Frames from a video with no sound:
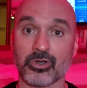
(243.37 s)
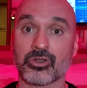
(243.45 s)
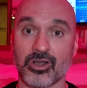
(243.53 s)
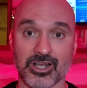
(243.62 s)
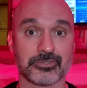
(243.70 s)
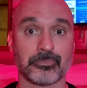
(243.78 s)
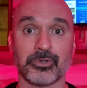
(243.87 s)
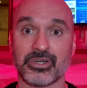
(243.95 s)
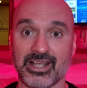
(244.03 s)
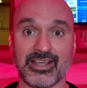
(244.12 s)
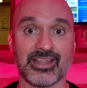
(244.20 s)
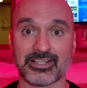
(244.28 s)
cost per
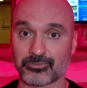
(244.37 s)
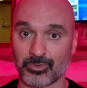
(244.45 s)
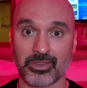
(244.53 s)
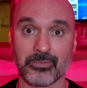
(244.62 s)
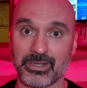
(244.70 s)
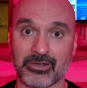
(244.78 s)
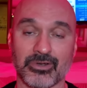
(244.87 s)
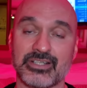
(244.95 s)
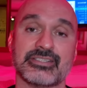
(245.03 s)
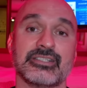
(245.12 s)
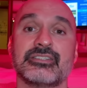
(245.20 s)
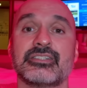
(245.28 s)
day. That's one of the big
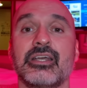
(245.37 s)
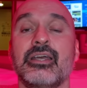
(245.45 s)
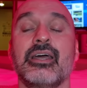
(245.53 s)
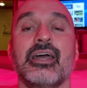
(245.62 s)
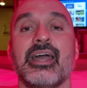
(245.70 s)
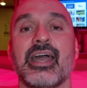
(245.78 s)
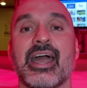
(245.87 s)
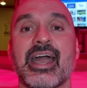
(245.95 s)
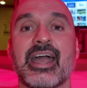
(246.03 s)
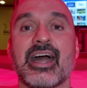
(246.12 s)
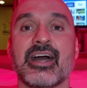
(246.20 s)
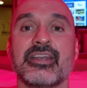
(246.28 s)
reasons.
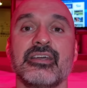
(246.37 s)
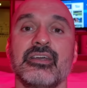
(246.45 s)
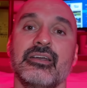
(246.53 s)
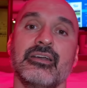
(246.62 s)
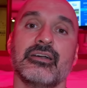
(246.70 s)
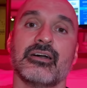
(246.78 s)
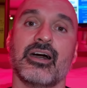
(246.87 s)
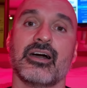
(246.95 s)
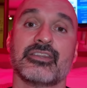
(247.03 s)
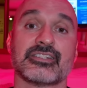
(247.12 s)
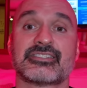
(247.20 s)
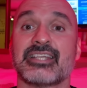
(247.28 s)
And
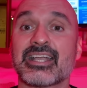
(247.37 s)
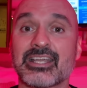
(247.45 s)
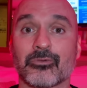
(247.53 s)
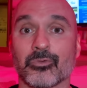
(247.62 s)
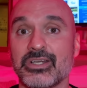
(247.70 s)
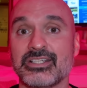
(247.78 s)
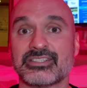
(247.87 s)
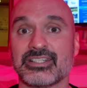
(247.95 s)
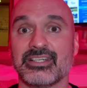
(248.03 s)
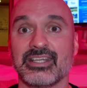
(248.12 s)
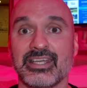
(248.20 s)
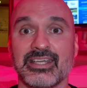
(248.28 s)
the second
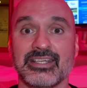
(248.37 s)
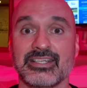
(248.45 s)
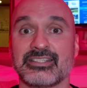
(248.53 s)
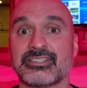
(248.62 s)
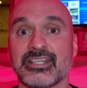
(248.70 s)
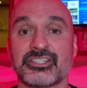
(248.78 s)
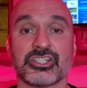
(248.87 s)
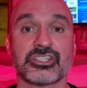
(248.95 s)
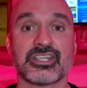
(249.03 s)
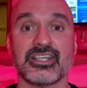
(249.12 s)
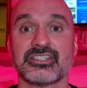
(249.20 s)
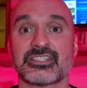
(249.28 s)
reason is it just
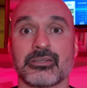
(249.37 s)
tends to